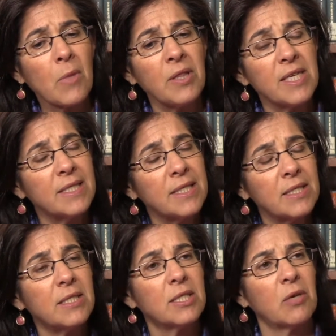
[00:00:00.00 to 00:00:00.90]
the
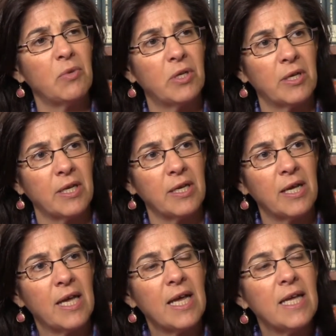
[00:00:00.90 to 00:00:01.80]
assistance community
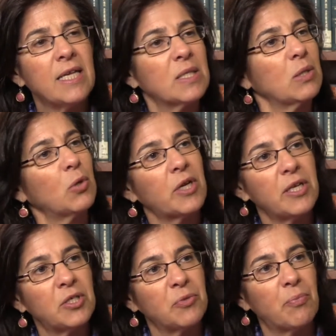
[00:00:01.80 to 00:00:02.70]
is
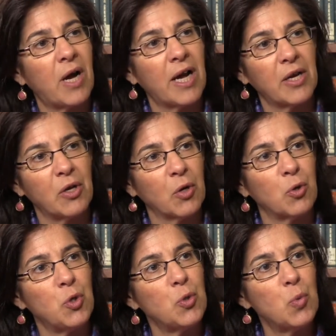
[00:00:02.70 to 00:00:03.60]
looking to pioneer
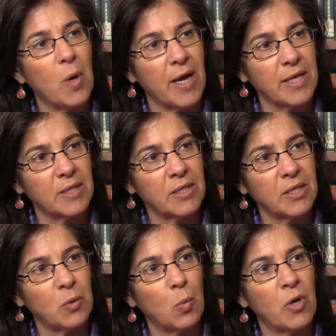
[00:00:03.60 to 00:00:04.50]
new ways
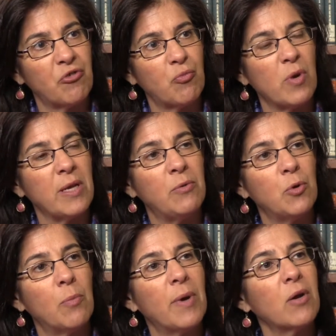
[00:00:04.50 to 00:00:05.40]
in which we
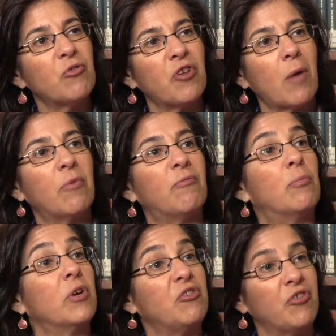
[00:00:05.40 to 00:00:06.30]
do a better job
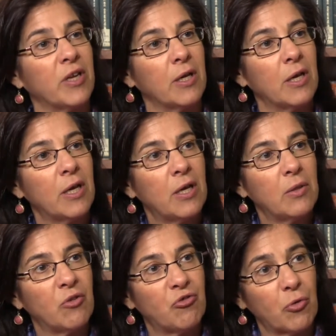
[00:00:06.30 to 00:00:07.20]
of bridging
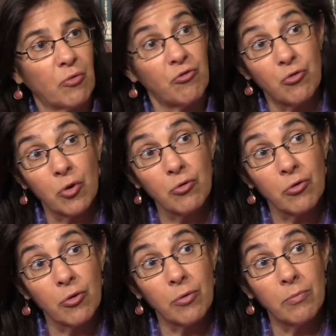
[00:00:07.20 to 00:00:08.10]
this sort of
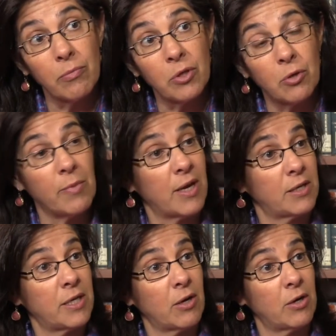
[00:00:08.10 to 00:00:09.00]
short-term
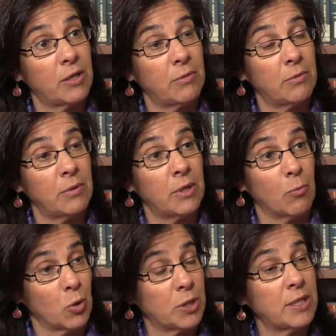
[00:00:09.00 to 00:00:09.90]
humanitarian
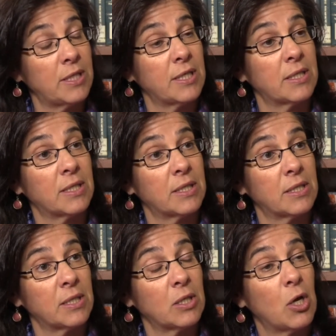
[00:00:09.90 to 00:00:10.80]
emergency
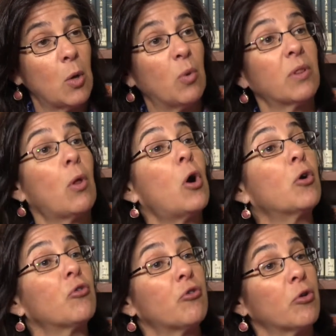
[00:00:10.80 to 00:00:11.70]
assistance with
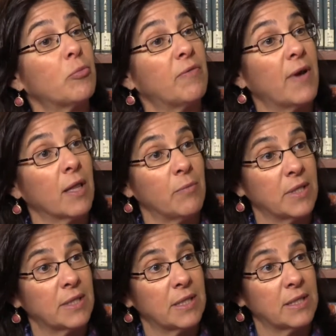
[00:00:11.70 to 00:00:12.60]
longer-term
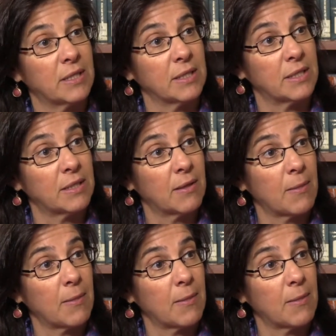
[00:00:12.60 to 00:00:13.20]
development and assistance.